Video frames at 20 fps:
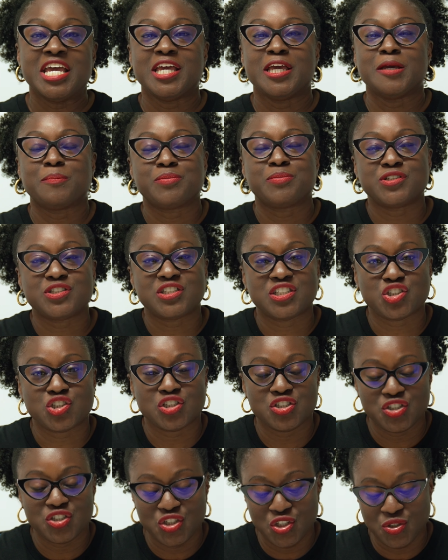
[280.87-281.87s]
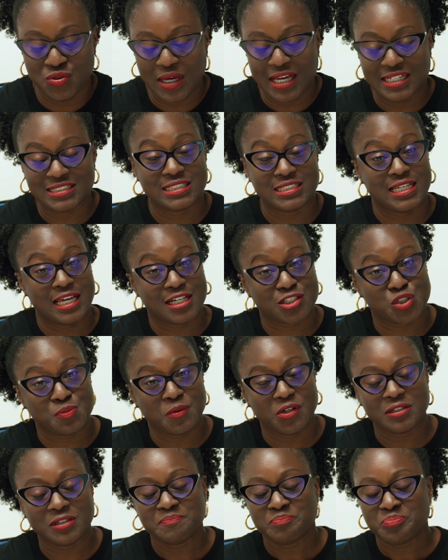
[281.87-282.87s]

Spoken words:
It positions you as an expert.